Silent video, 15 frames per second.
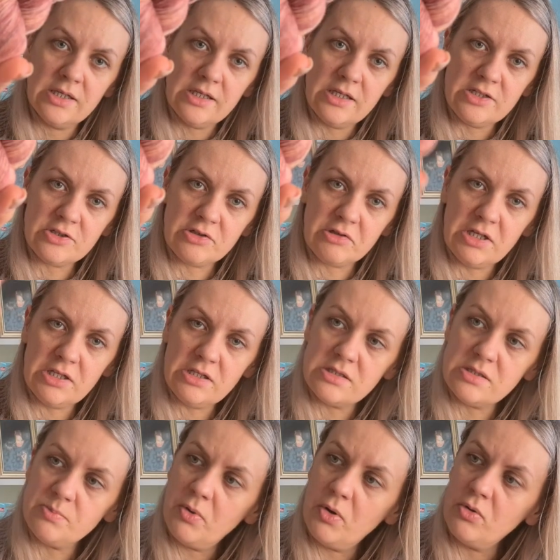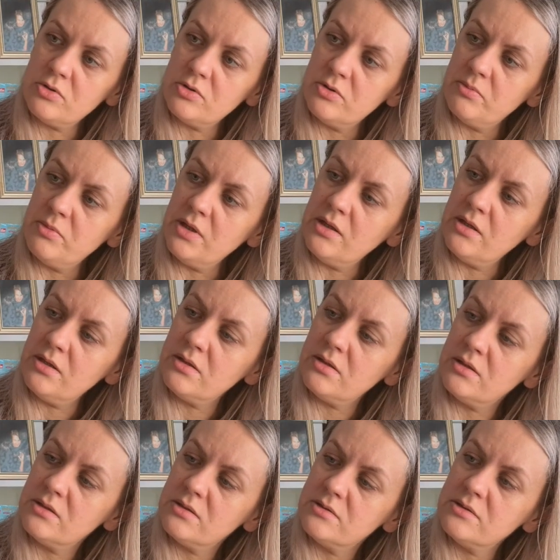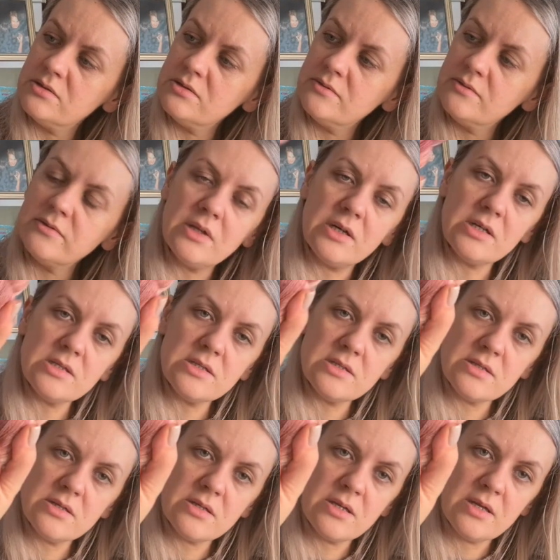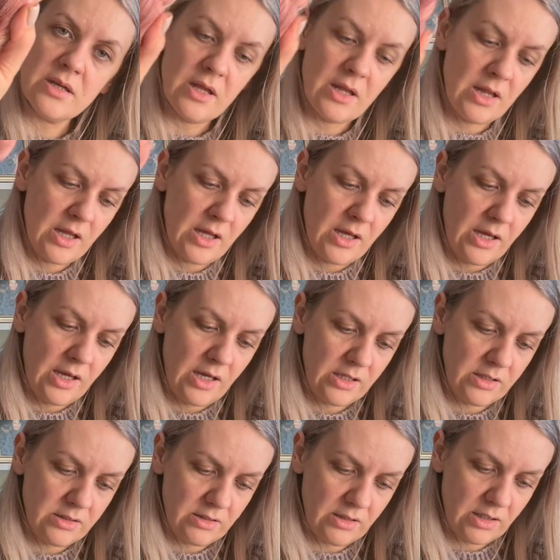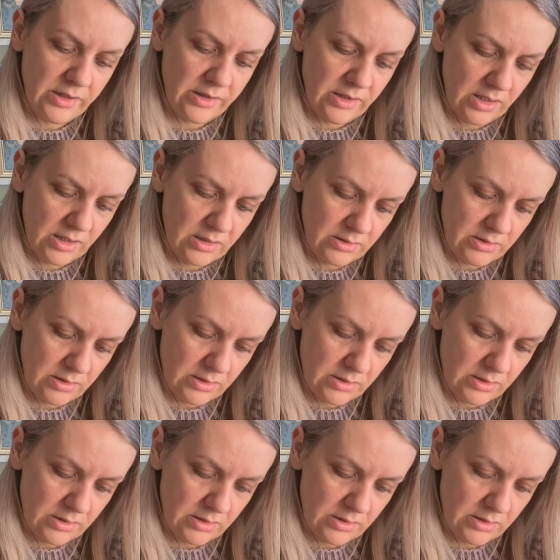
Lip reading: It's great. It spoke to me. It's nice. And I think